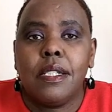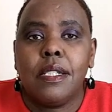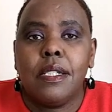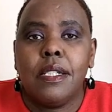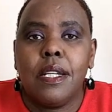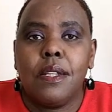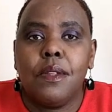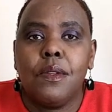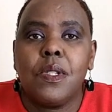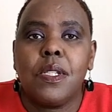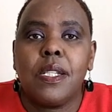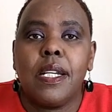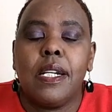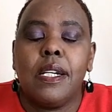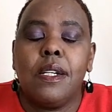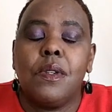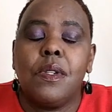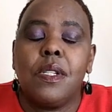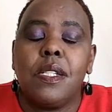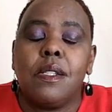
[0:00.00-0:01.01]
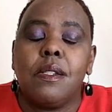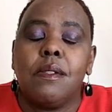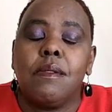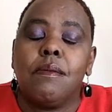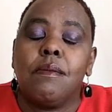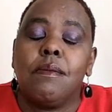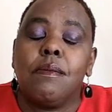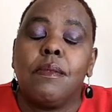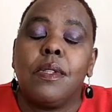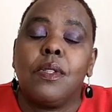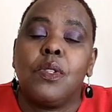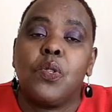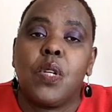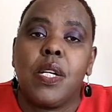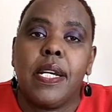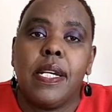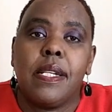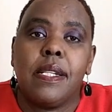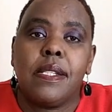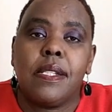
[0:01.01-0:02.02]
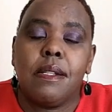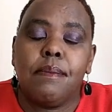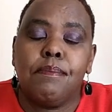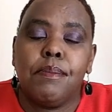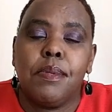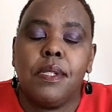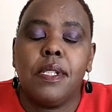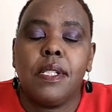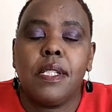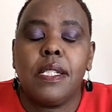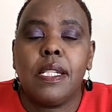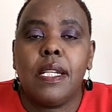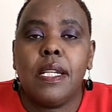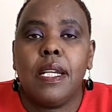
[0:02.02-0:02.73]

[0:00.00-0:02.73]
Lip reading: Let those around try and support,